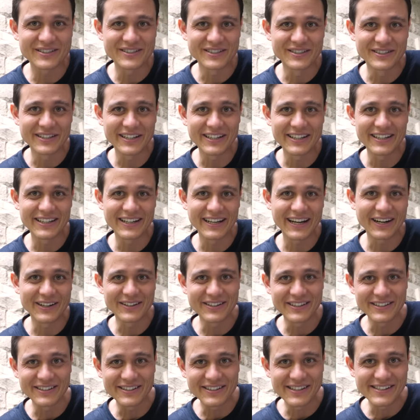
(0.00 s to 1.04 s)
to get
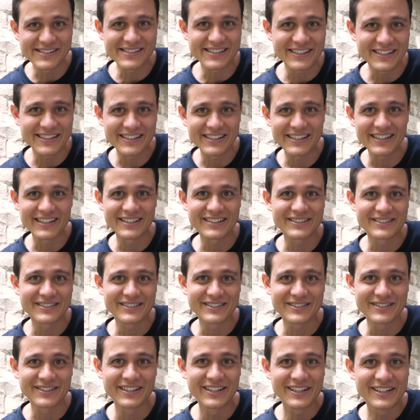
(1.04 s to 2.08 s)
out into the city and
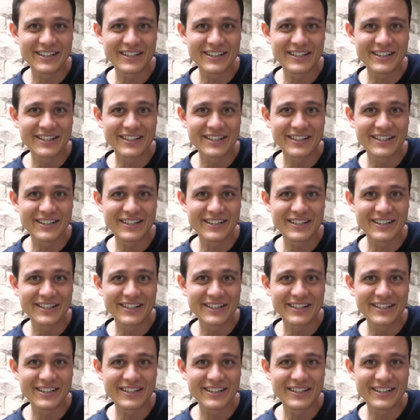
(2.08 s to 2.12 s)
to,